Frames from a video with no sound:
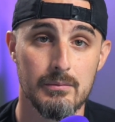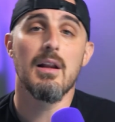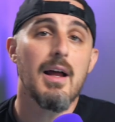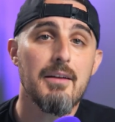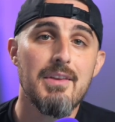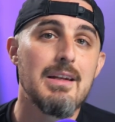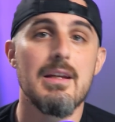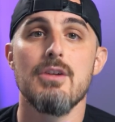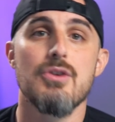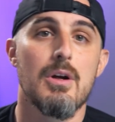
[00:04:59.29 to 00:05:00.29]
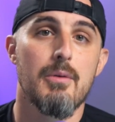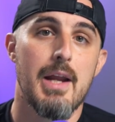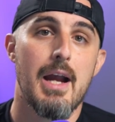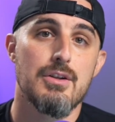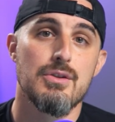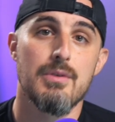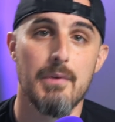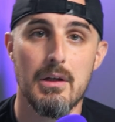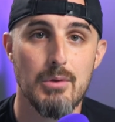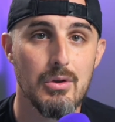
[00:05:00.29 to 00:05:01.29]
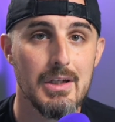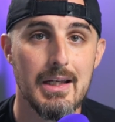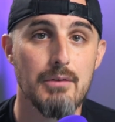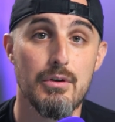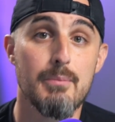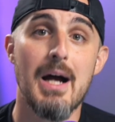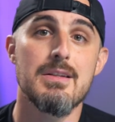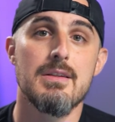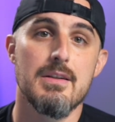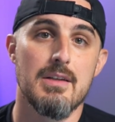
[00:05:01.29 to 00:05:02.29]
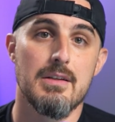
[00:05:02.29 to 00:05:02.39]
A lot of the knee-jerk reactions from the community in response to this